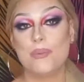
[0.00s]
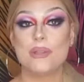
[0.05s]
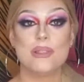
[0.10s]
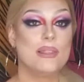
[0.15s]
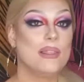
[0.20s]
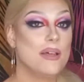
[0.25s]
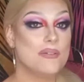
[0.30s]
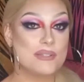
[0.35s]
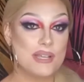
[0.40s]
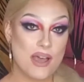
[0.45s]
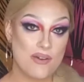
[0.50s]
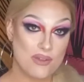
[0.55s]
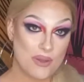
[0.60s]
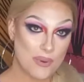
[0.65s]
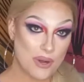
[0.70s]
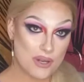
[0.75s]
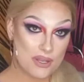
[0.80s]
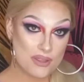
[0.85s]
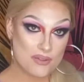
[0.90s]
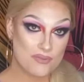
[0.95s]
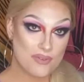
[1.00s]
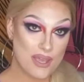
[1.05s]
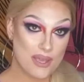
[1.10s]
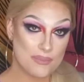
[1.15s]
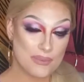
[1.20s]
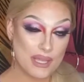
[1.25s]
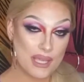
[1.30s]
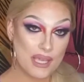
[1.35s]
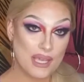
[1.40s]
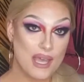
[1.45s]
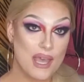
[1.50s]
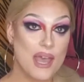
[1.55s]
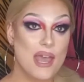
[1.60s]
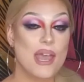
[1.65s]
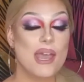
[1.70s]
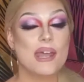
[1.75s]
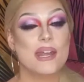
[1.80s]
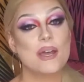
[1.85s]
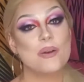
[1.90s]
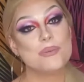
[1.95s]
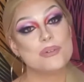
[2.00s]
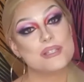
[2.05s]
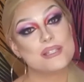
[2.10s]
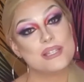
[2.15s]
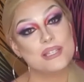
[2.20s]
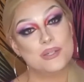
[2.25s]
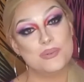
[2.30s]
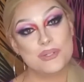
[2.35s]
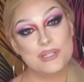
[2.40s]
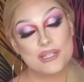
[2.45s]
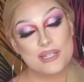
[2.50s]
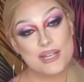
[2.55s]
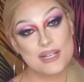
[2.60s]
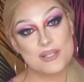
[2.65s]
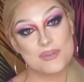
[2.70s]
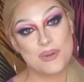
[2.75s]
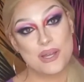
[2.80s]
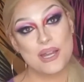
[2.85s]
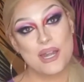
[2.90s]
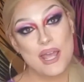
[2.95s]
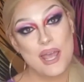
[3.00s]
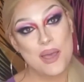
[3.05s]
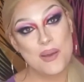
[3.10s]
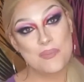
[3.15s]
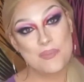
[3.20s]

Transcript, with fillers: I would love to have you part of the family and I will see you in the next one.